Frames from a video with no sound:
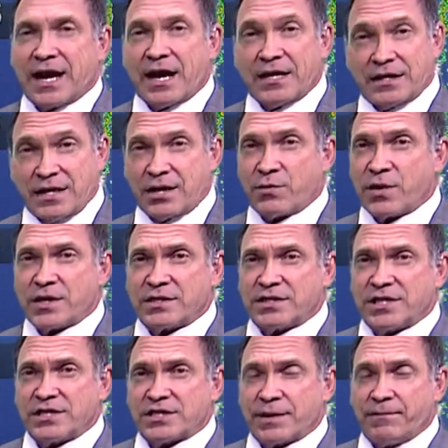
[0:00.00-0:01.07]
I think we could
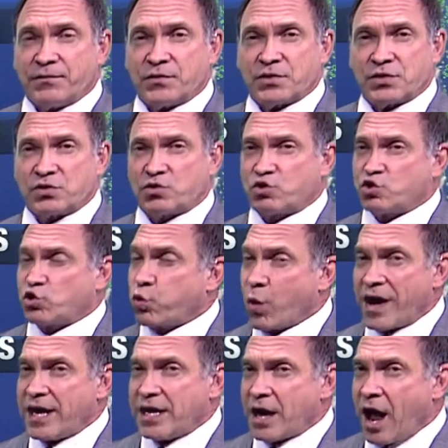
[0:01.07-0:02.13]
see some
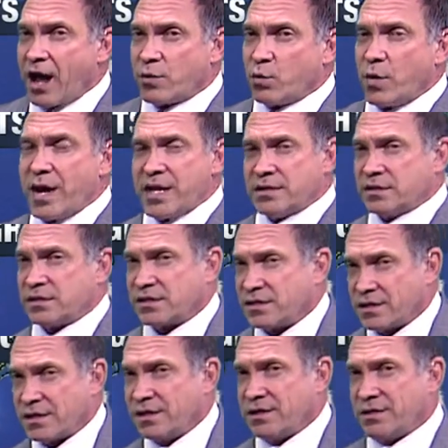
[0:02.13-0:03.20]
20 knot
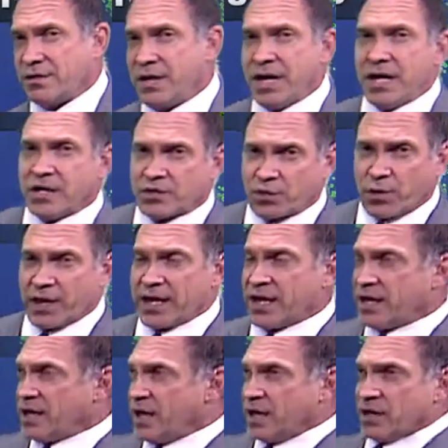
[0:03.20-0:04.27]
winds, you know,
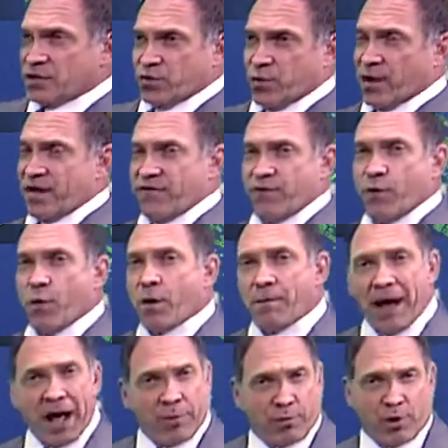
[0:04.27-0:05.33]
20, 24
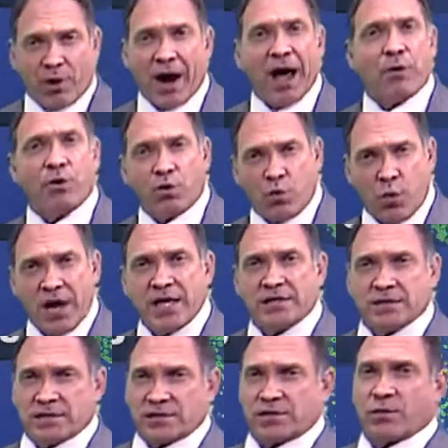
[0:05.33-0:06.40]
mile per hour
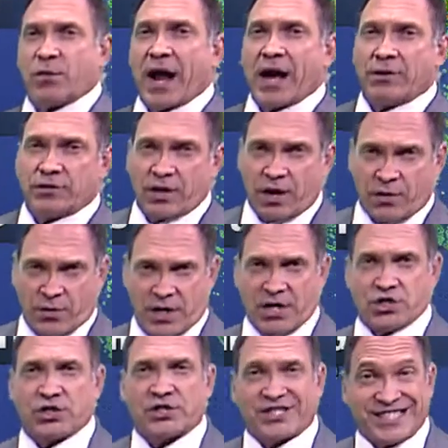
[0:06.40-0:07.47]
winds around our
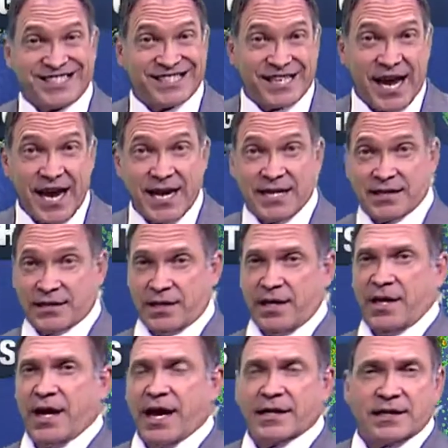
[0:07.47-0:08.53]
region, sustained,
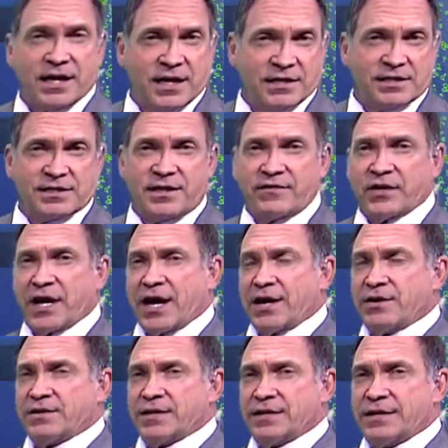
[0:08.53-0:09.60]
and gusts even
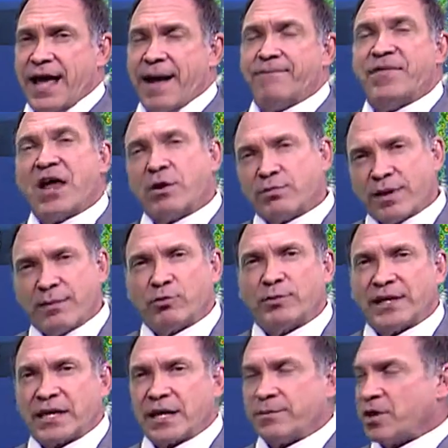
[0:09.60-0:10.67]
higher than that. That'll
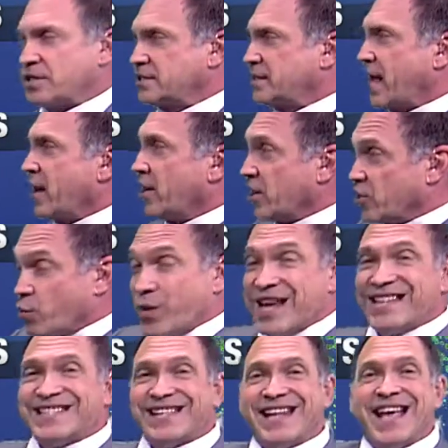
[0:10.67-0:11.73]
probably come on Saturday. The
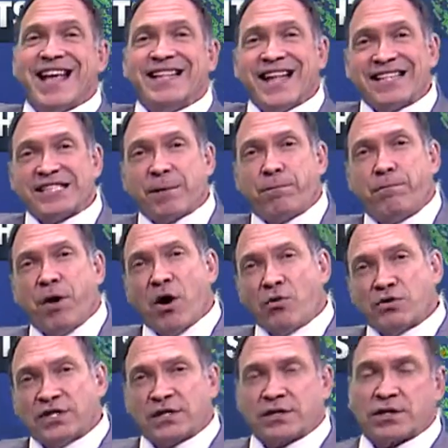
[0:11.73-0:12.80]
reason that's a
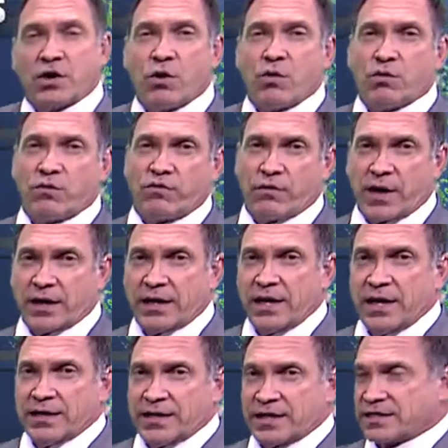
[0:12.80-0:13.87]
potent cold front
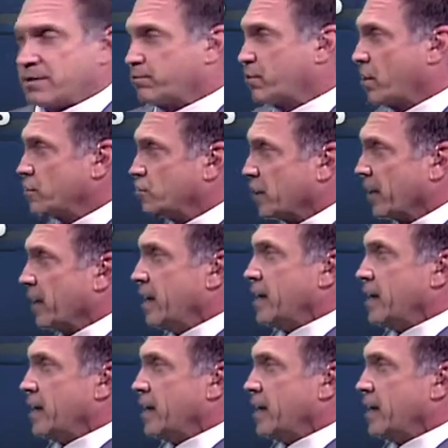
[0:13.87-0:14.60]
that's approaching.